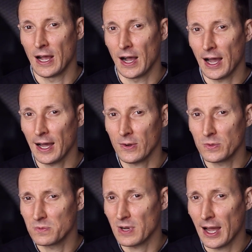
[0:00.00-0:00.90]

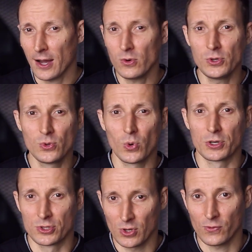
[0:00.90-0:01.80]
how your
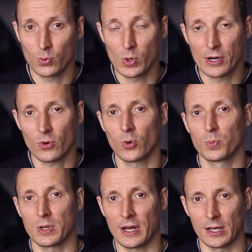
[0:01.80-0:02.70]
software or
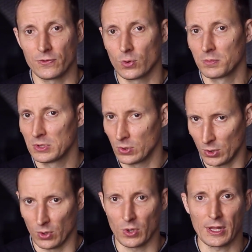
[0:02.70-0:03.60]
platform could
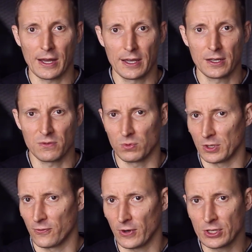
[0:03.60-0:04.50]
look like,
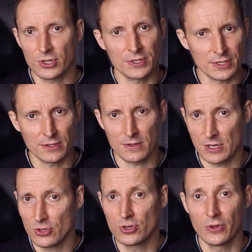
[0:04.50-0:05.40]
what functions
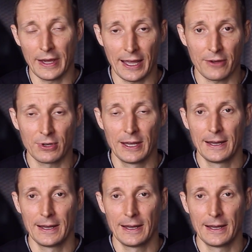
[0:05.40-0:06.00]
it should have,